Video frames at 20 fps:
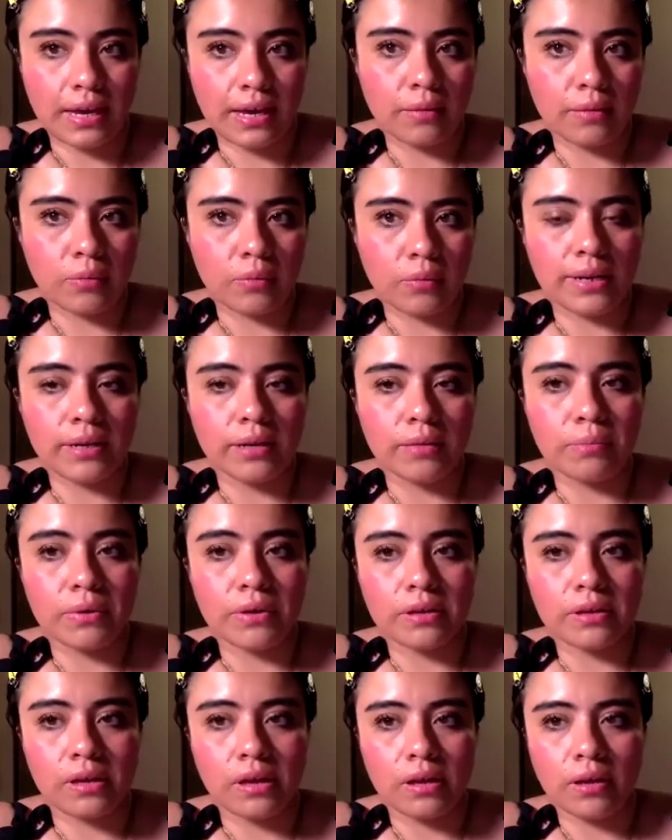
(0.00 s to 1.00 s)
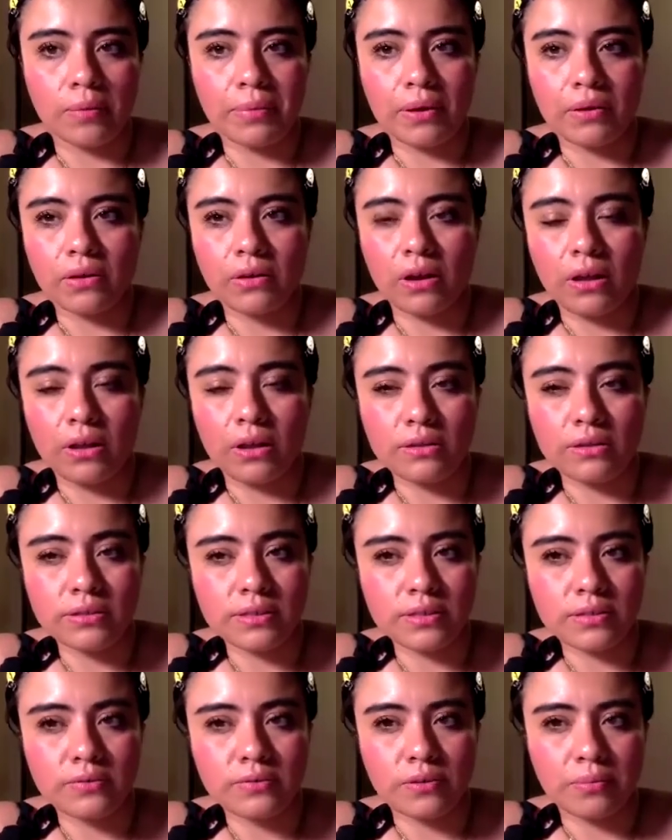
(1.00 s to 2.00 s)
I'm writing a book about
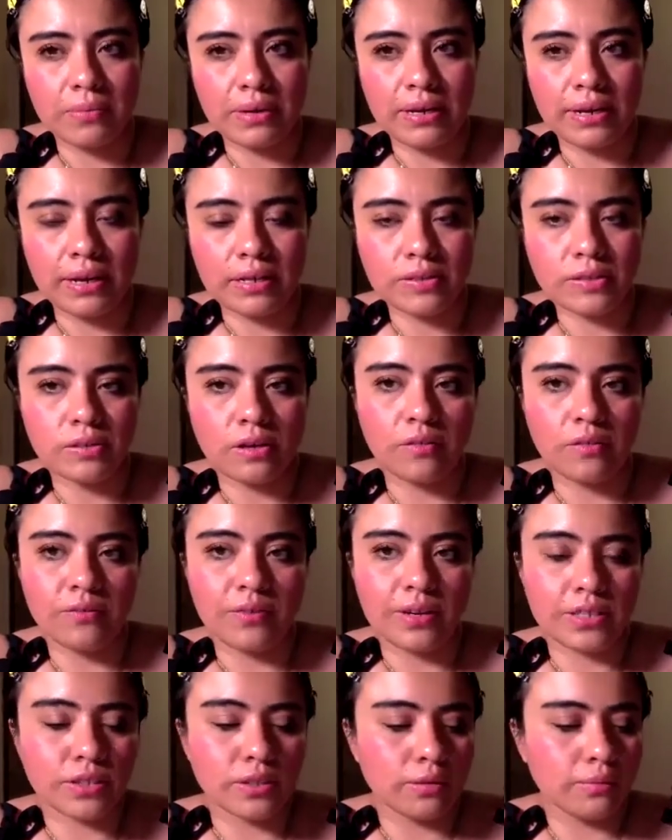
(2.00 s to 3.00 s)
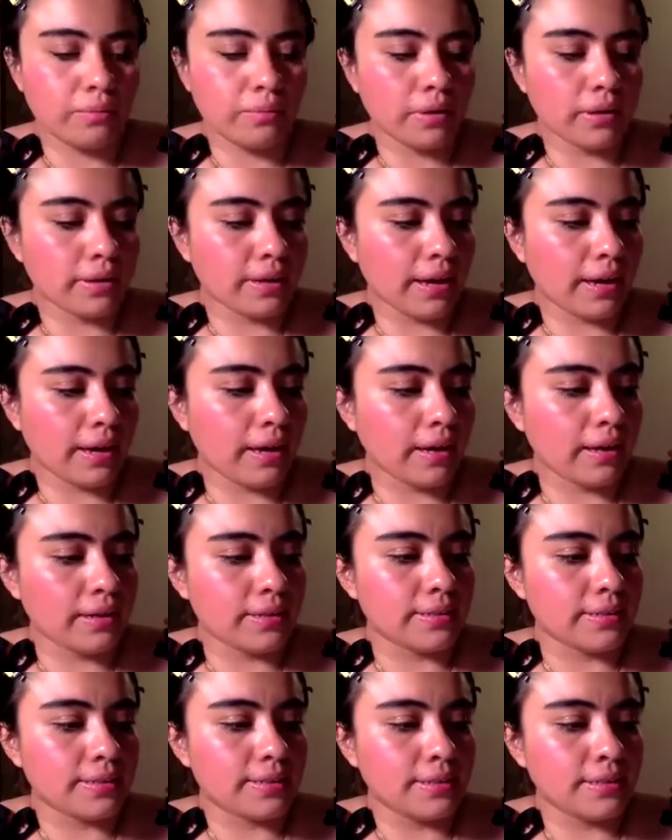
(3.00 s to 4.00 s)
cults for my next nonfiction book,
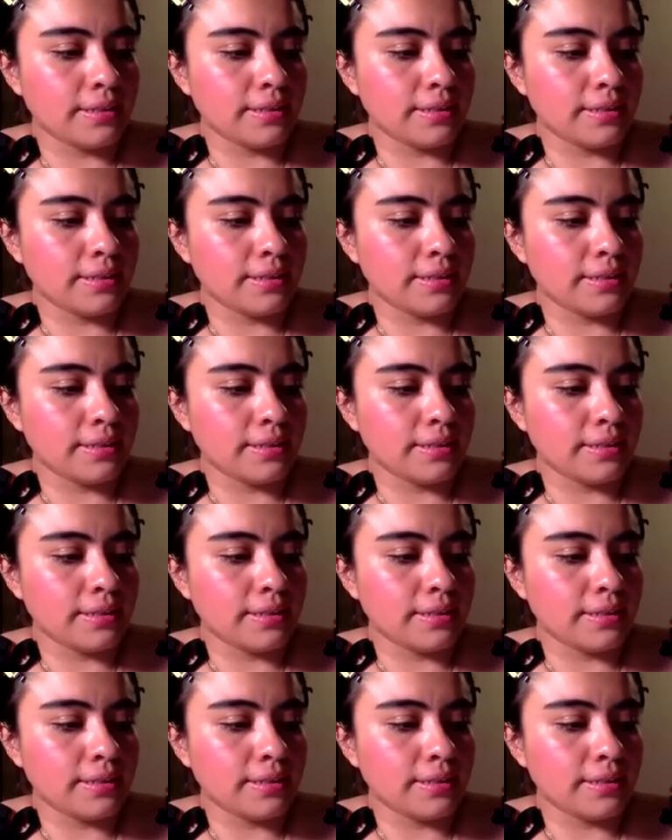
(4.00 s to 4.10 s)
and